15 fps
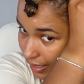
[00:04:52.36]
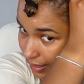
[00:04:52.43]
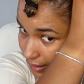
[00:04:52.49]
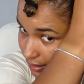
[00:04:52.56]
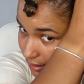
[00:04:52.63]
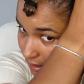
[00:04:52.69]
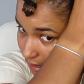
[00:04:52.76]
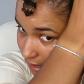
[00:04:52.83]

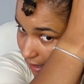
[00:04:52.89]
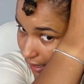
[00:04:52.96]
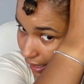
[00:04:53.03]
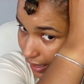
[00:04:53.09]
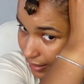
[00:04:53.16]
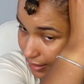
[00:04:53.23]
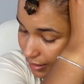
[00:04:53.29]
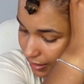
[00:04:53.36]
as it
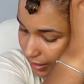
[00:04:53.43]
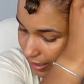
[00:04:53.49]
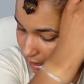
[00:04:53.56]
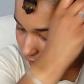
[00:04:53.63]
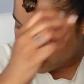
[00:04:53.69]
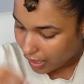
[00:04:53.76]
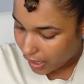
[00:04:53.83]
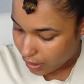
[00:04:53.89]
gets
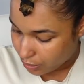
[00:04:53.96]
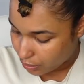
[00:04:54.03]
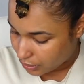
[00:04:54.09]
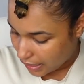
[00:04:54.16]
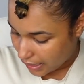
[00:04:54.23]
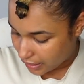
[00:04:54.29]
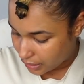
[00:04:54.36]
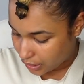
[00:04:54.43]
there, I would
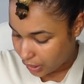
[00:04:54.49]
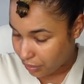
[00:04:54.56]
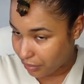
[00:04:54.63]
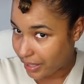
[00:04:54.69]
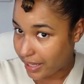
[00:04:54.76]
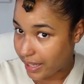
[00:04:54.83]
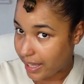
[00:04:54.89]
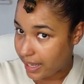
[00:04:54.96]
like do
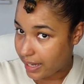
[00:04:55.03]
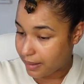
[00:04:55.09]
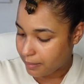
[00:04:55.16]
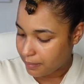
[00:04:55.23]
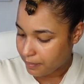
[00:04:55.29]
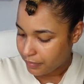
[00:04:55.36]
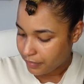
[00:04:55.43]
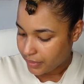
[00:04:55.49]
it again.
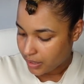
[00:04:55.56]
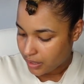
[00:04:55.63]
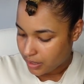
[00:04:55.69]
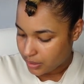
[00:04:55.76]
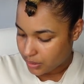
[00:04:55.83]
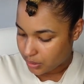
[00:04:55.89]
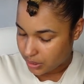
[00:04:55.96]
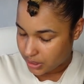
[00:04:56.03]

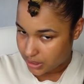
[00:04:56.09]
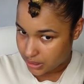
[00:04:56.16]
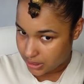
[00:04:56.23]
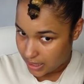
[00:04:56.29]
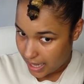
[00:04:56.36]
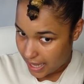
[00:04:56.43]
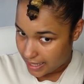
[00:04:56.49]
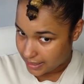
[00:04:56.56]
So it
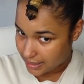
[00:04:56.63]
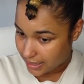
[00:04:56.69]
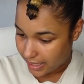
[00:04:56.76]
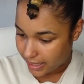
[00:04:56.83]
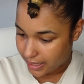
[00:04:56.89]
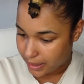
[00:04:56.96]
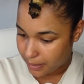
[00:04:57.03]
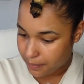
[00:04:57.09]
just has
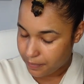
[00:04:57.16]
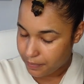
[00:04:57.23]
like